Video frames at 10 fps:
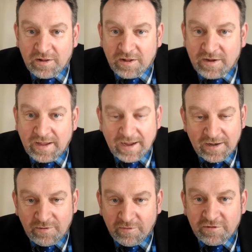The
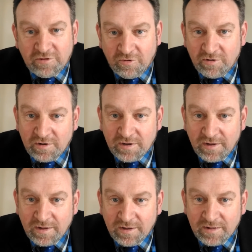cattle were sold,
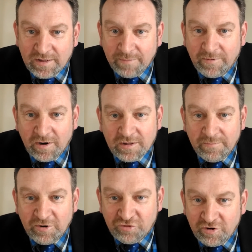they bought the
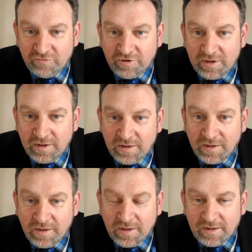machinery,
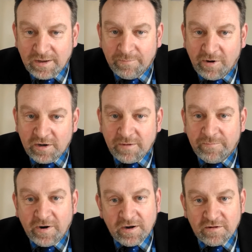they bought the
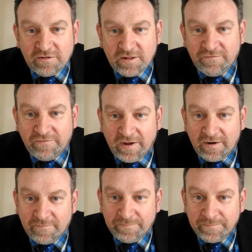products of the
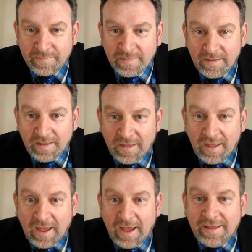farm.
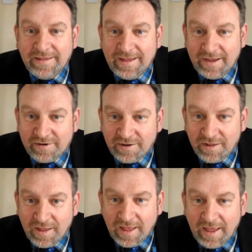And yet,
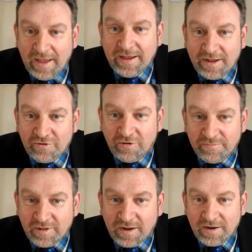Egghead
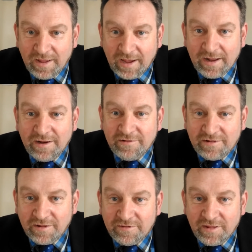comes on and
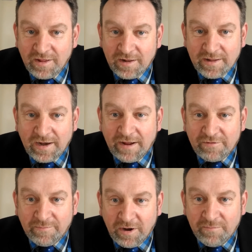insists that after
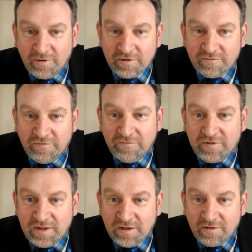my mother's
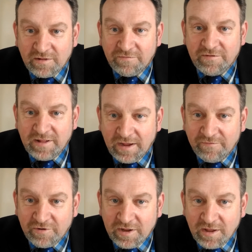50 years of
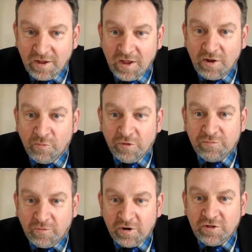slavery was
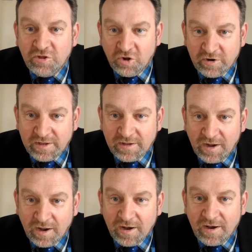worth nothing,
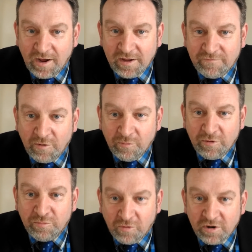her life
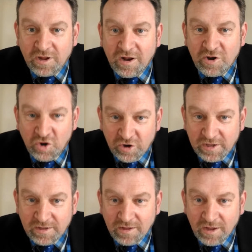was worth nothing.